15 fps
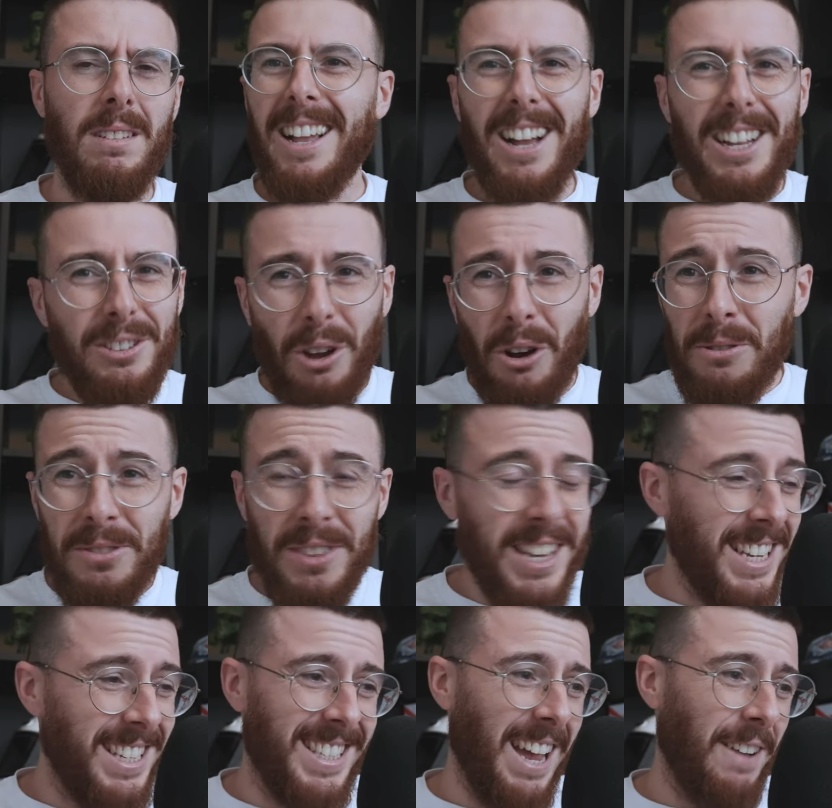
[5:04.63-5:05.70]
Like, I don't
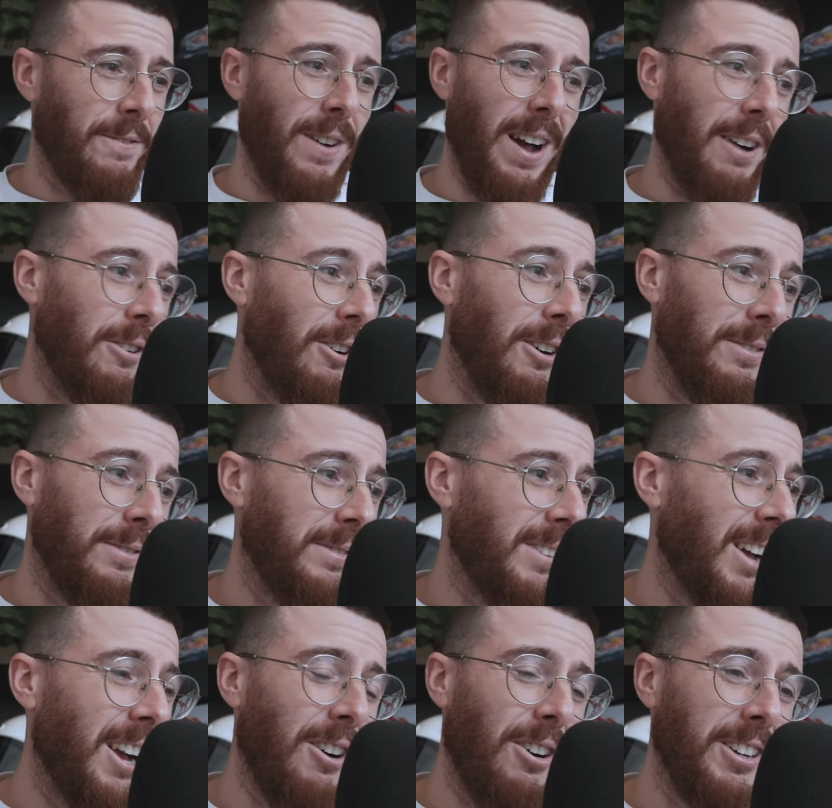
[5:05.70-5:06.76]
think he's that far off.
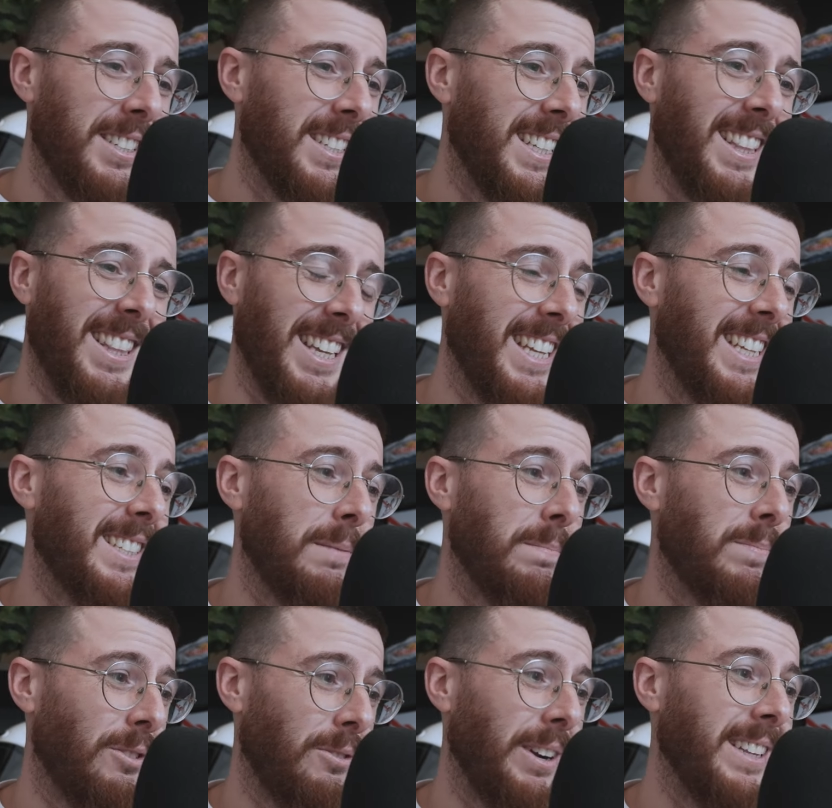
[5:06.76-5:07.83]
I honestly think he's a
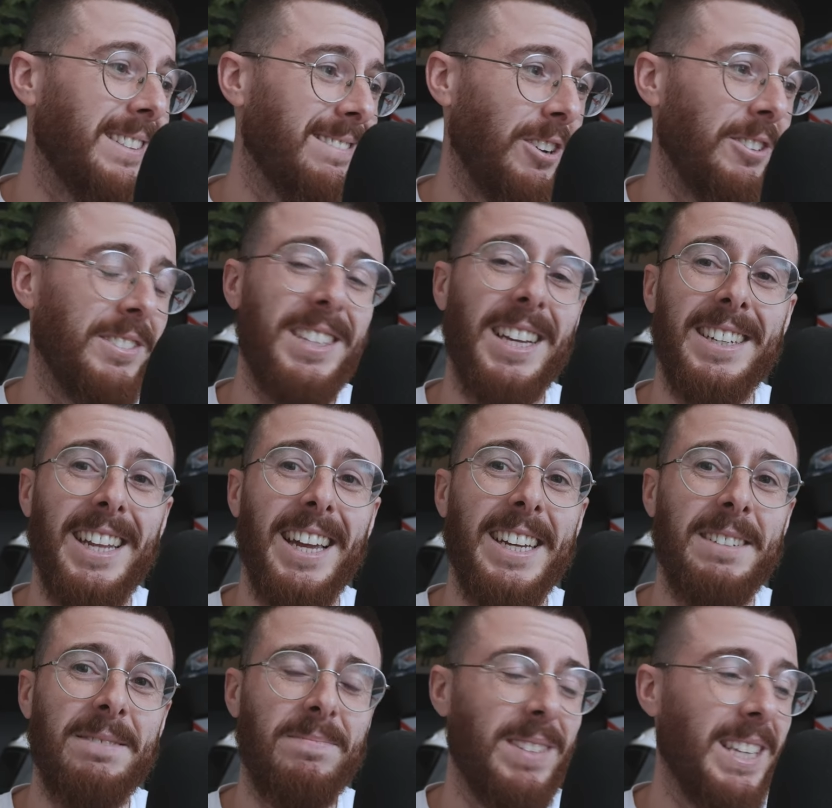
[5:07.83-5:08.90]
threat on
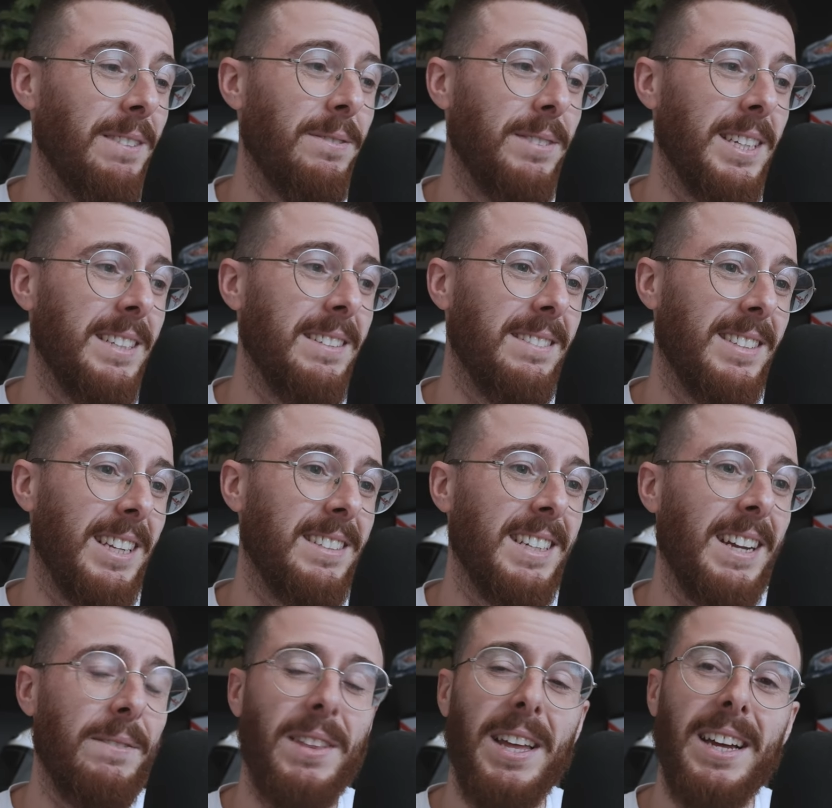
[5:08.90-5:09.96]
Sunday if he doesn't
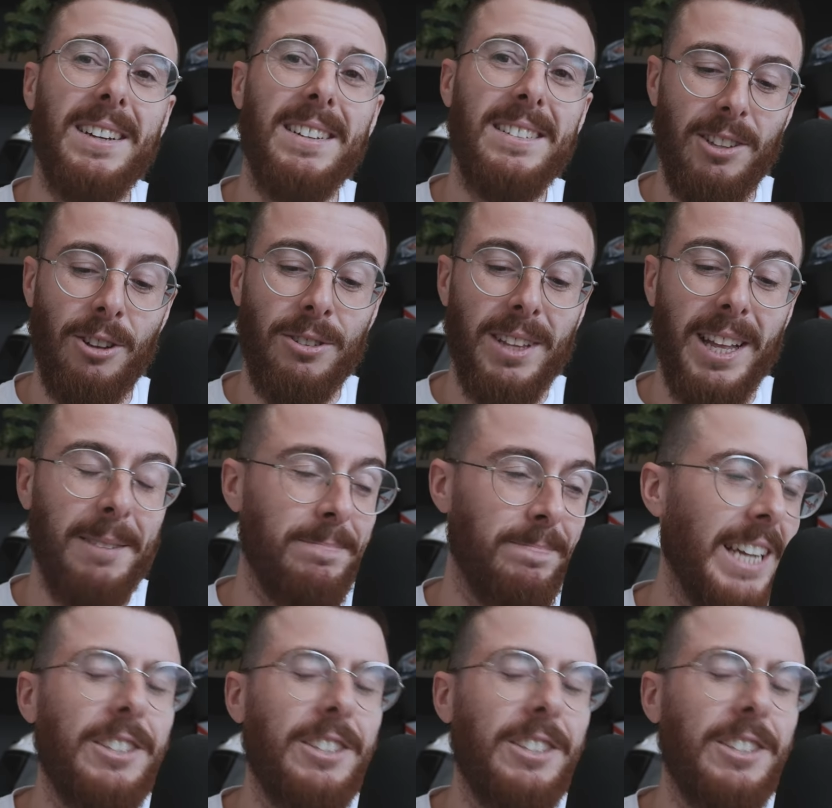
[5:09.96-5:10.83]
have that long lap.